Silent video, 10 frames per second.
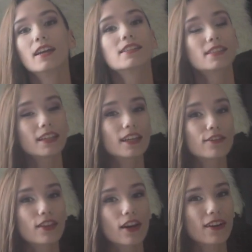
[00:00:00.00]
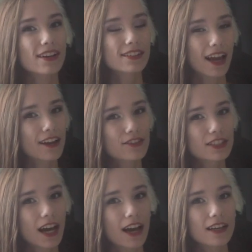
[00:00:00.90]
seeing if they are as
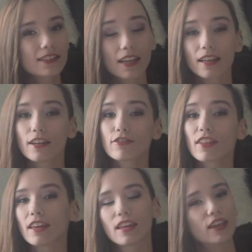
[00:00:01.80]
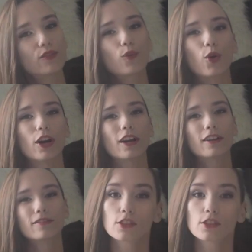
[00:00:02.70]
advertised and if they even work.